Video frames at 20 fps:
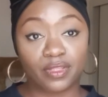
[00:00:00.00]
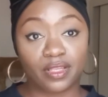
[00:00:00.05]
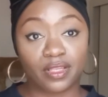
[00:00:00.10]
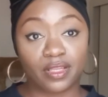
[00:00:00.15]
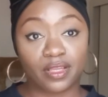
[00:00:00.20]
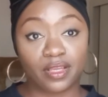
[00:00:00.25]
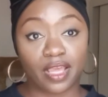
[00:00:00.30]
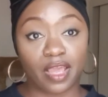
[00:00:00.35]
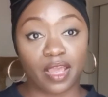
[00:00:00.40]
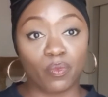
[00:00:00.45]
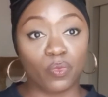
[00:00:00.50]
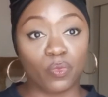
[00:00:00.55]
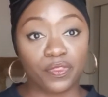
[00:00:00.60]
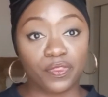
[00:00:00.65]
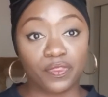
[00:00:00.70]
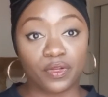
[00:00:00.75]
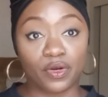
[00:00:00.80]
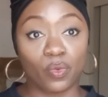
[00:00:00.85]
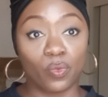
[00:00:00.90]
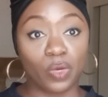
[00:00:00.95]
and within
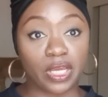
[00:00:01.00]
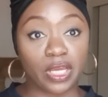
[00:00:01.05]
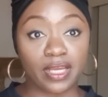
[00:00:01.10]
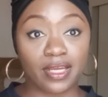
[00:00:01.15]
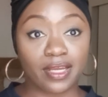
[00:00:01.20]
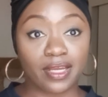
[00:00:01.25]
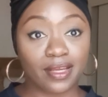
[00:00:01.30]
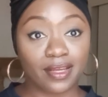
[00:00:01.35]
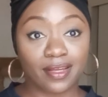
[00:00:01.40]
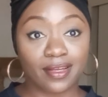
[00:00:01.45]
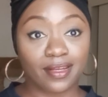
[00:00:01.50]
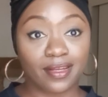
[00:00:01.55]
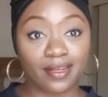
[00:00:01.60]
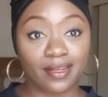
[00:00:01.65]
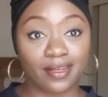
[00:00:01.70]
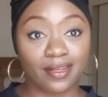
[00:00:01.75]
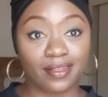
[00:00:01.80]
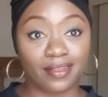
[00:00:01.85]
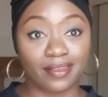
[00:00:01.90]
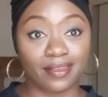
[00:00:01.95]
a week,
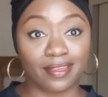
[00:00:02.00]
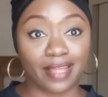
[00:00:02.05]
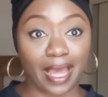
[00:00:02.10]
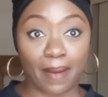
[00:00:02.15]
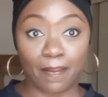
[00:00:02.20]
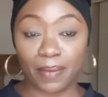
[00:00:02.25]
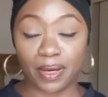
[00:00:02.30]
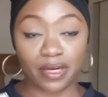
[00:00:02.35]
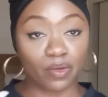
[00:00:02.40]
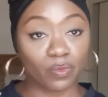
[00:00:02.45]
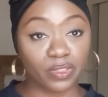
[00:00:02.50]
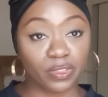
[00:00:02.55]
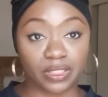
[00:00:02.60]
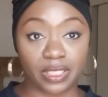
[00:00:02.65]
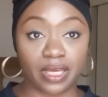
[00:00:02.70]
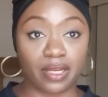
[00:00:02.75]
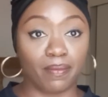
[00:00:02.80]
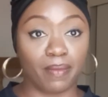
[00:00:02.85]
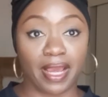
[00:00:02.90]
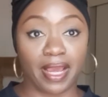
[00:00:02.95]
that money was
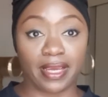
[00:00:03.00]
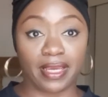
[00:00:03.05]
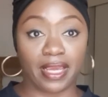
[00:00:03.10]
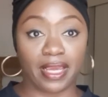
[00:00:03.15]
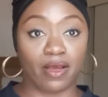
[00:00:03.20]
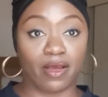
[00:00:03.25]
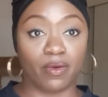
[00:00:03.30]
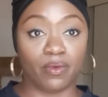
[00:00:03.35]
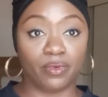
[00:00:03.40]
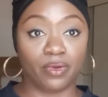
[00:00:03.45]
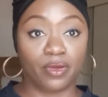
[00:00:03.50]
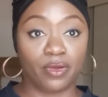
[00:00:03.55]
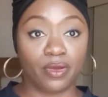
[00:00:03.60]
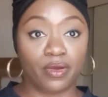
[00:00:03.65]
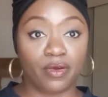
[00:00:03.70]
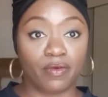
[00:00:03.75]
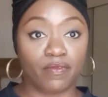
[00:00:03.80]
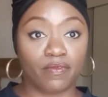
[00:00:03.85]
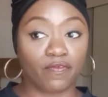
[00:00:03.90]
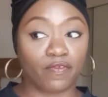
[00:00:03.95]
in my account
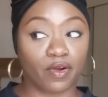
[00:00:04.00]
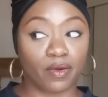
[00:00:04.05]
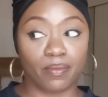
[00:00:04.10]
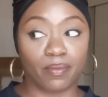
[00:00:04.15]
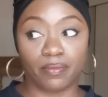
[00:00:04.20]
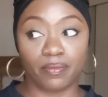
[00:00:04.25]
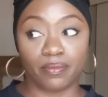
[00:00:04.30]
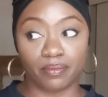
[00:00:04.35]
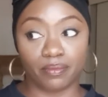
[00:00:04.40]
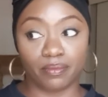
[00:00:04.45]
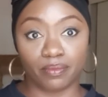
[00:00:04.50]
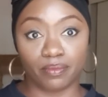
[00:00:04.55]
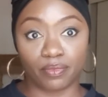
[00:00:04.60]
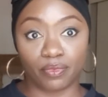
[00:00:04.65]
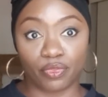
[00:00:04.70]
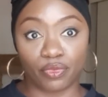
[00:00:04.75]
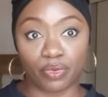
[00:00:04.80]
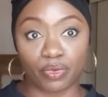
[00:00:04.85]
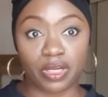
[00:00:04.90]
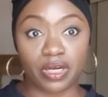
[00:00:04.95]
from
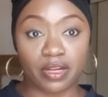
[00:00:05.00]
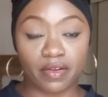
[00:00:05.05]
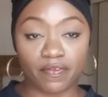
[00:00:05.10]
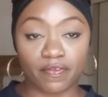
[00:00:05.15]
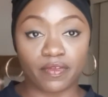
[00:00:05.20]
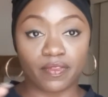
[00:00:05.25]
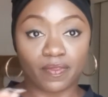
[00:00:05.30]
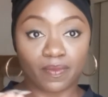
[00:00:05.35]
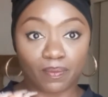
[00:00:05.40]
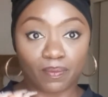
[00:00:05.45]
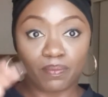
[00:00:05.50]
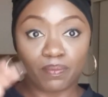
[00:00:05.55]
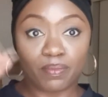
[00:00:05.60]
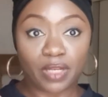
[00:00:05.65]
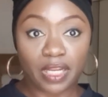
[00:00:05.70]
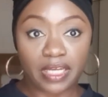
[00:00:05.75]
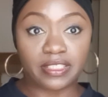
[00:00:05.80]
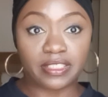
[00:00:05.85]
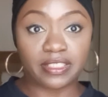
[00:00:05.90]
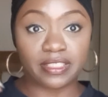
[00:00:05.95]
three different
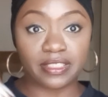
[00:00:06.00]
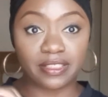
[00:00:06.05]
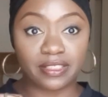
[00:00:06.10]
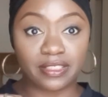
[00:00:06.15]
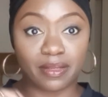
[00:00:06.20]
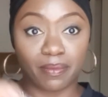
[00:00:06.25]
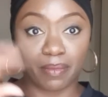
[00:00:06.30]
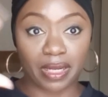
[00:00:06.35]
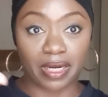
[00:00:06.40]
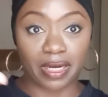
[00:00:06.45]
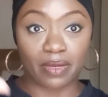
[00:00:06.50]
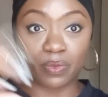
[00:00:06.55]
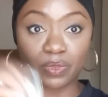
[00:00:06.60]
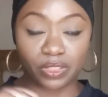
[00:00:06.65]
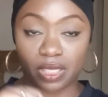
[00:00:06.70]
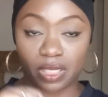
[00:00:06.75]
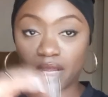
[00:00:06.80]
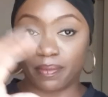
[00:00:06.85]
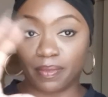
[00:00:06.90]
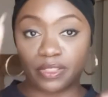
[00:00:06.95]
places. The money was
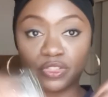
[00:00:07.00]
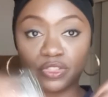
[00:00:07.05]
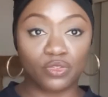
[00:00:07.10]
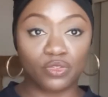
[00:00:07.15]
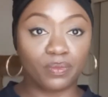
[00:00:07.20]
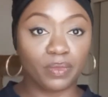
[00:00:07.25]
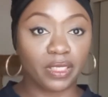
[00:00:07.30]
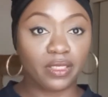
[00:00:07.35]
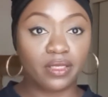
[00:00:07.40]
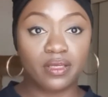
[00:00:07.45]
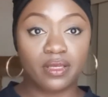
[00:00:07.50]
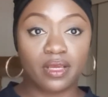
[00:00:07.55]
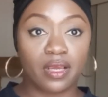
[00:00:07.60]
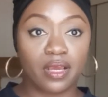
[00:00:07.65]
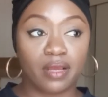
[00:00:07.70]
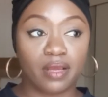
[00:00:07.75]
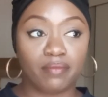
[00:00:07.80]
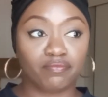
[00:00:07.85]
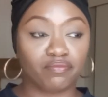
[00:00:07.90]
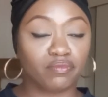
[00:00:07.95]
coming to me.
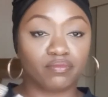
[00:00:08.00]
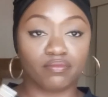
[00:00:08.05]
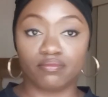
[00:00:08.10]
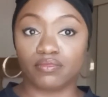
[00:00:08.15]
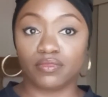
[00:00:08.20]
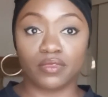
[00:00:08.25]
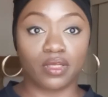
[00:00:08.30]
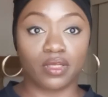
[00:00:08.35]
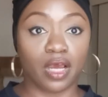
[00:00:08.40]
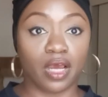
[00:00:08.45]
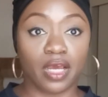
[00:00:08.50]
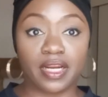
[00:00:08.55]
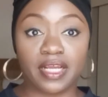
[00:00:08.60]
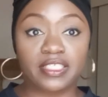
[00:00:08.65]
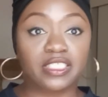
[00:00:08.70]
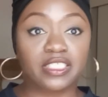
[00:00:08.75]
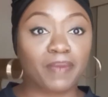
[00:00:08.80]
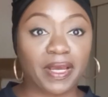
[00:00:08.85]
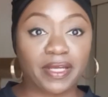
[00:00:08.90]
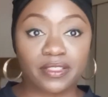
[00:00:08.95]

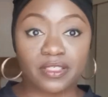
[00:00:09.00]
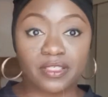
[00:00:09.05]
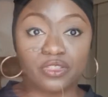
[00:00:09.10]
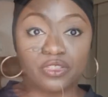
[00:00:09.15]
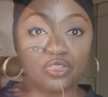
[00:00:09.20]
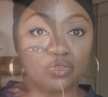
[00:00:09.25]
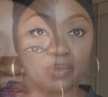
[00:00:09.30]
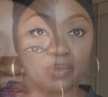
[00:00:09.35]
Unexpected to me. There